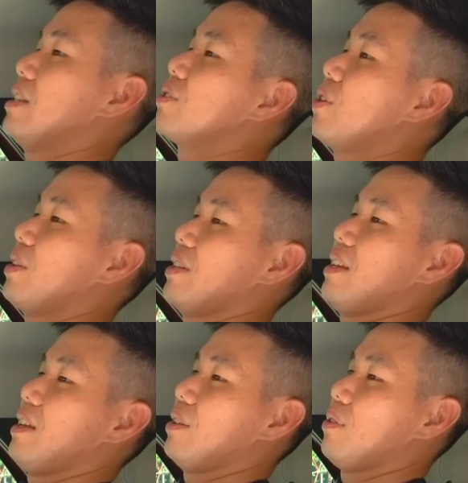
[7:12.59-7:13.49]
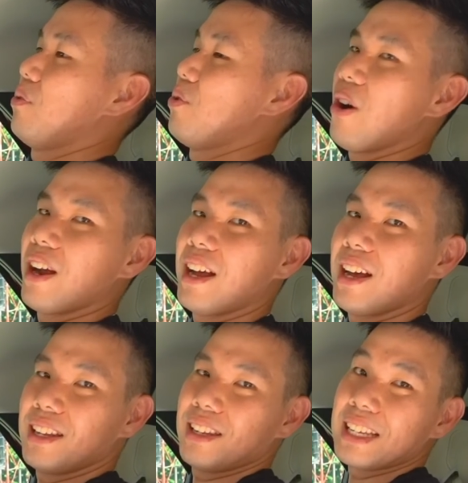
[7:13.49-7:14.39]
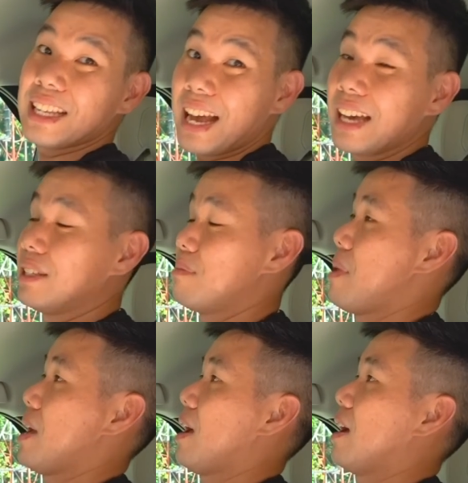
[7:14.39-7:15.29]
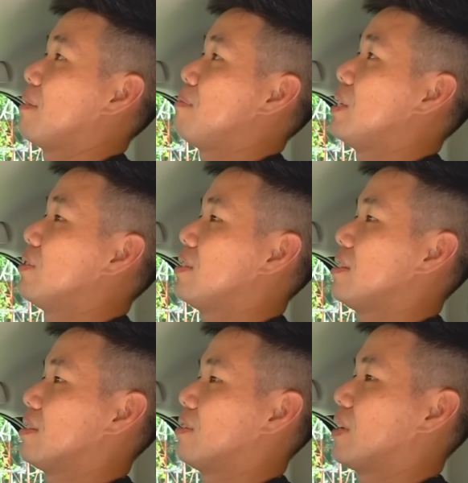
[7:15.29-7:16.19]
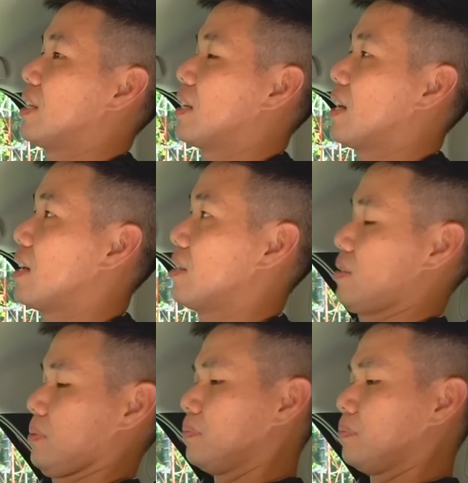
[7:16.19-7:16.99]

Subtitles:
It's not rock hard like other middle seats of other cars.